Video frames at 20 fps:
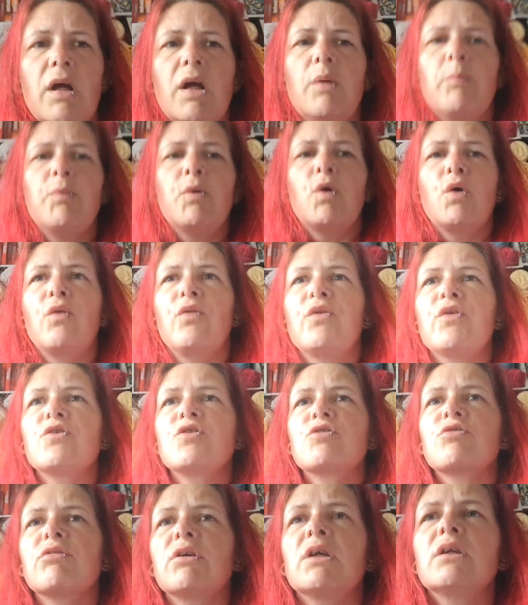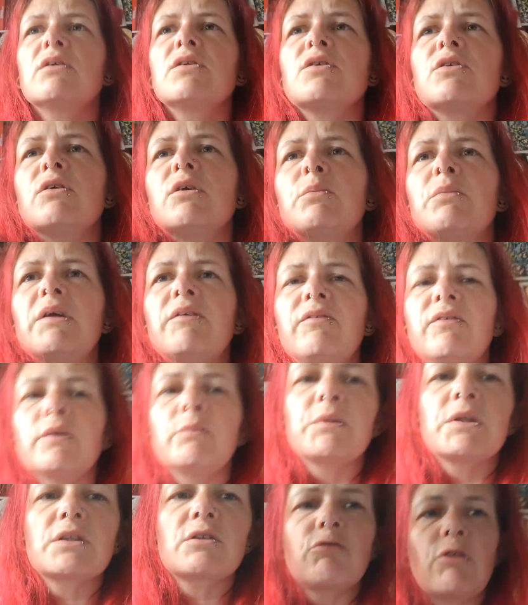it up on the screen. Sorry, my
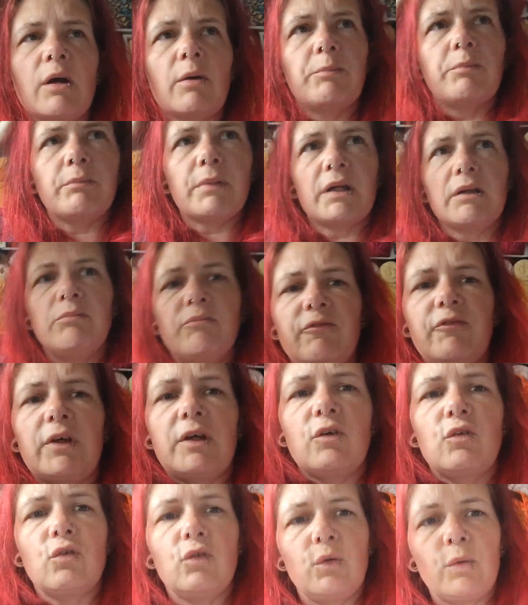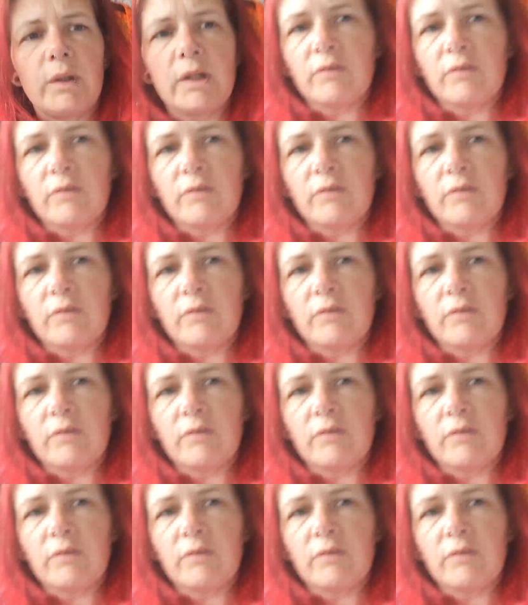phone is crap. My thing's all